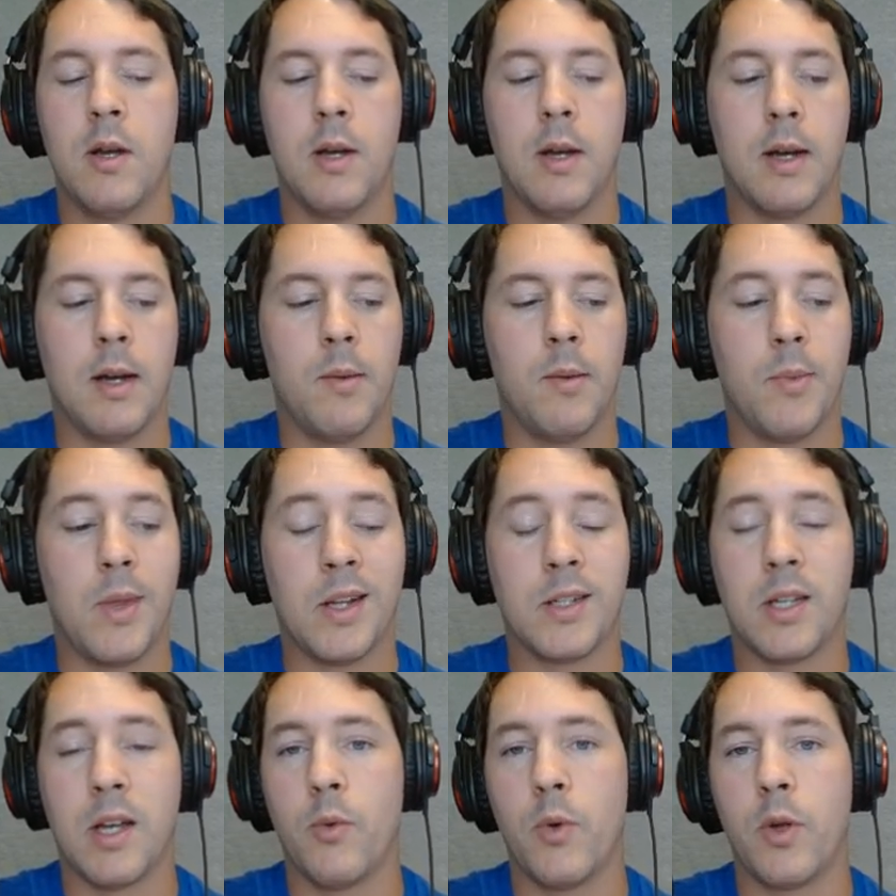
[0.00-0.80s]

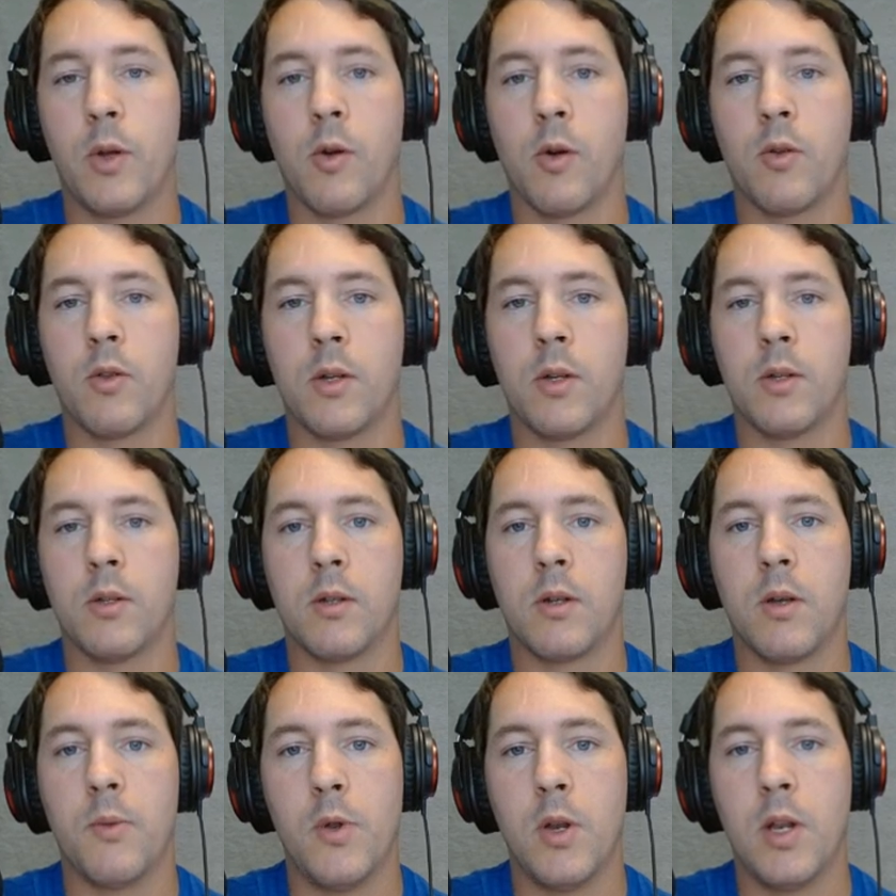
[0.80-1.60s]
That's how we grow the
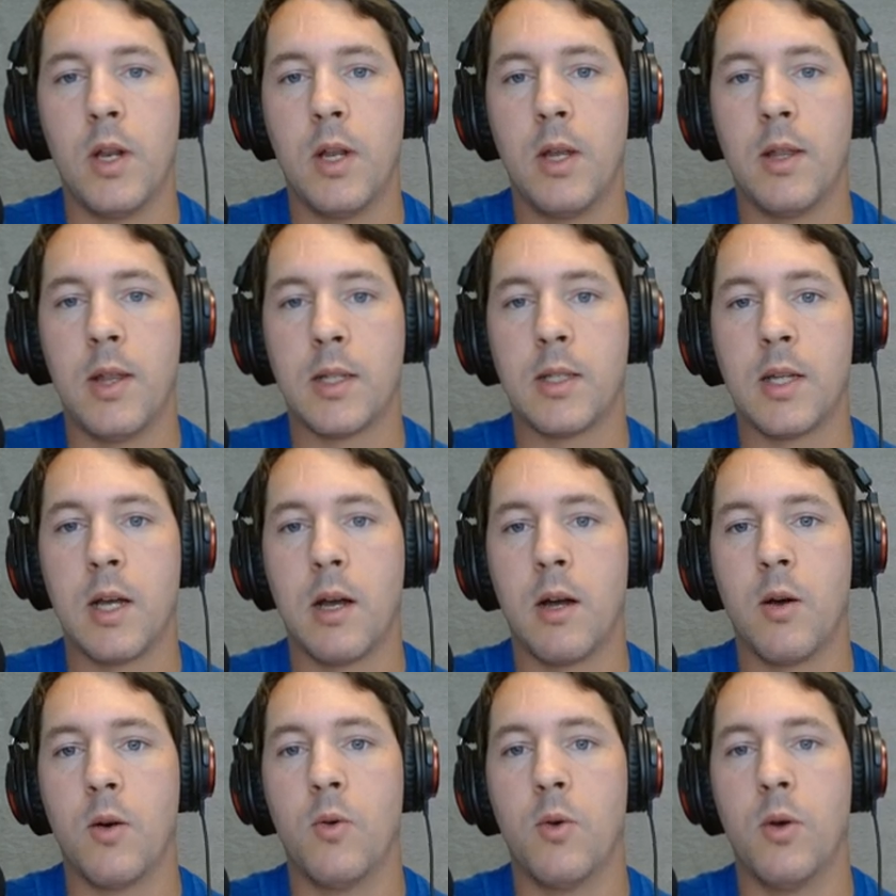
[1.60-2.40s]
community, and that's
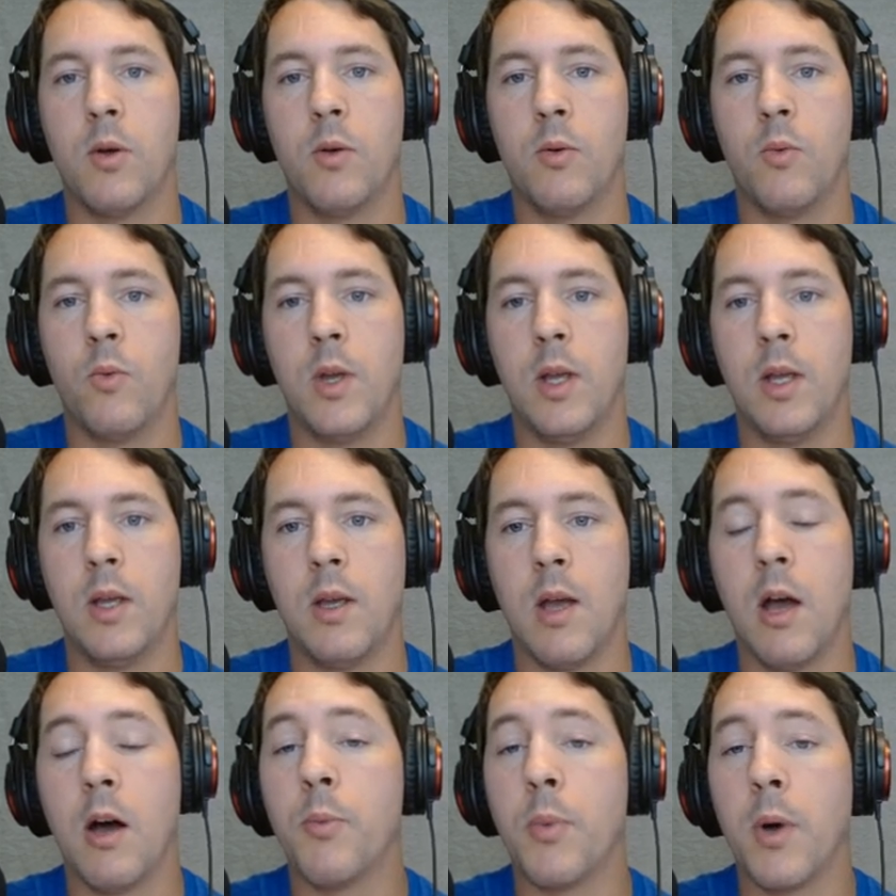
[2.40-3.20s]
how we
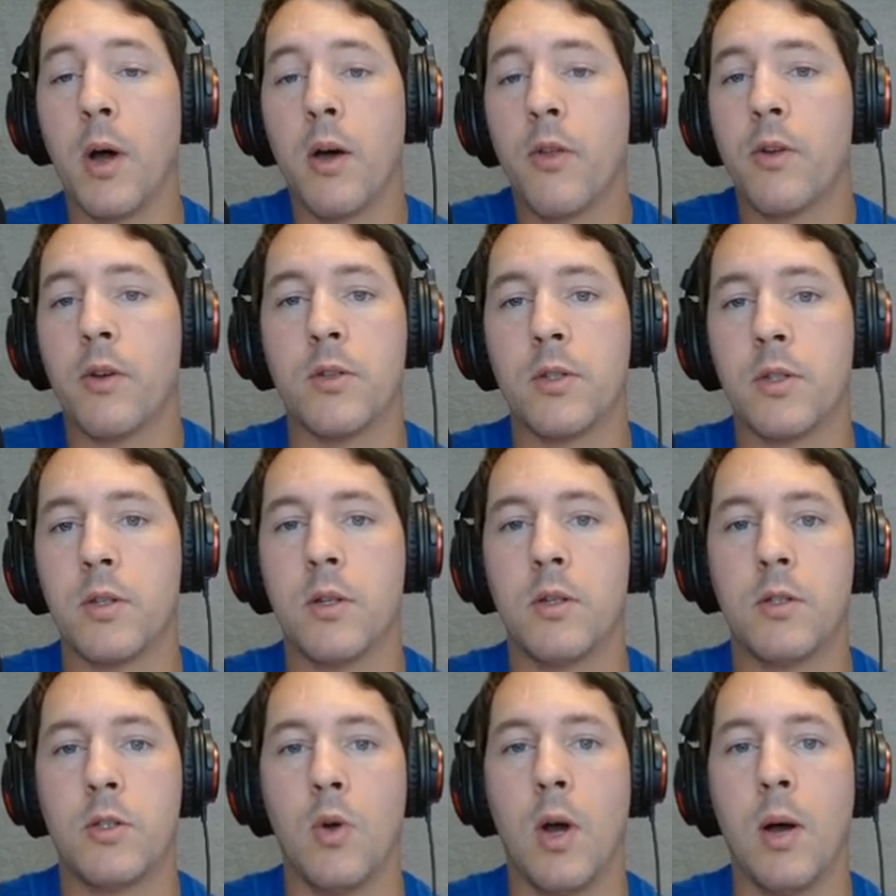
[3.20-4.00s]
help others
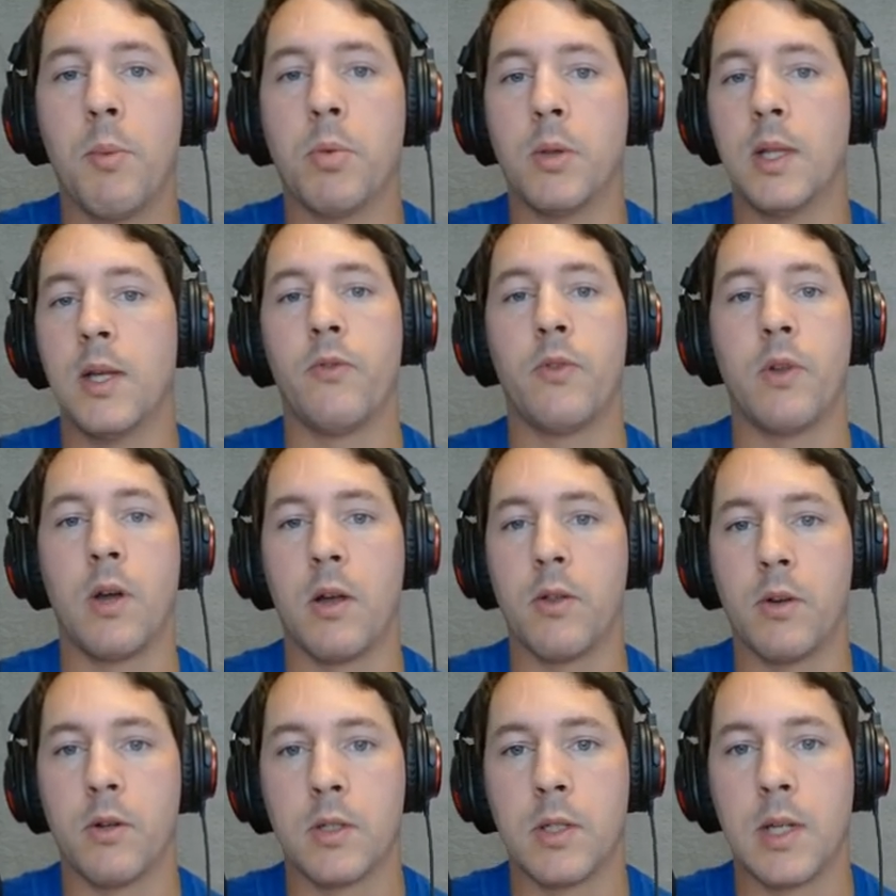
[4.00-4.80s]
to uplift
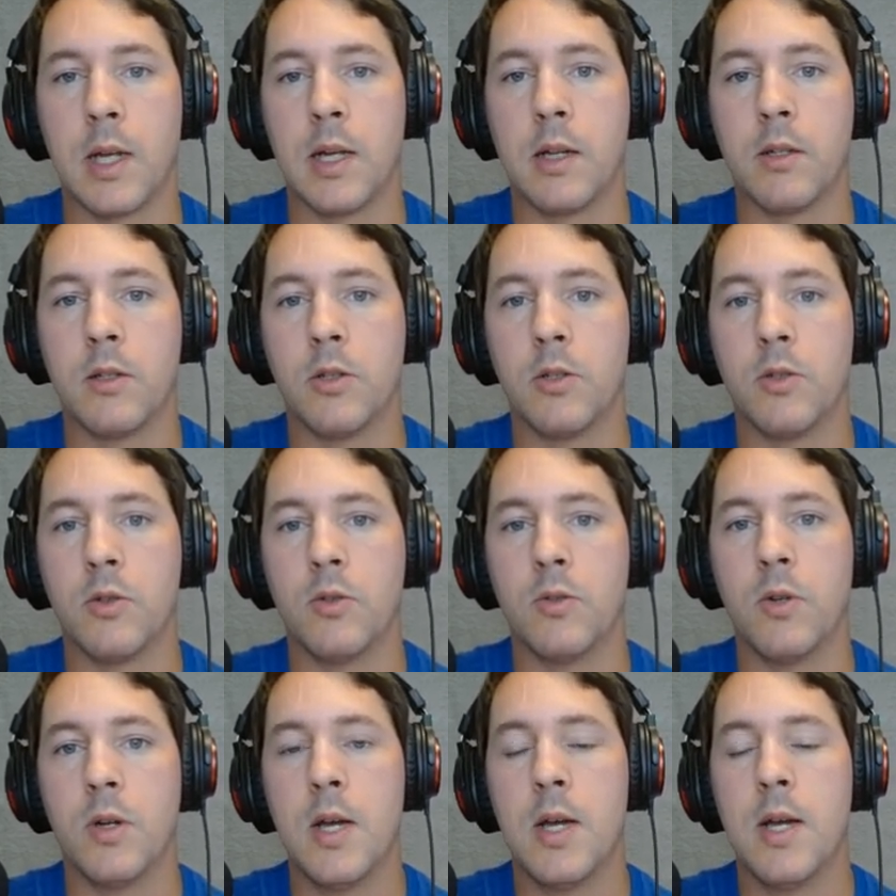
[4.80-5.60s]
others and
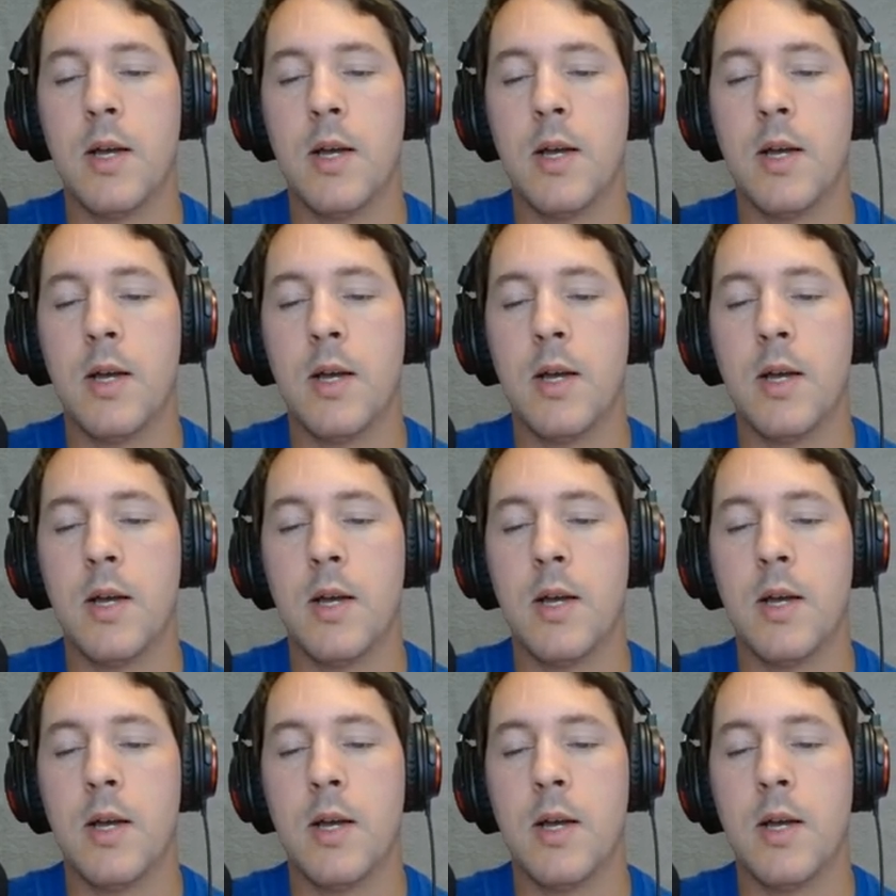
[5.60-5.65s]
to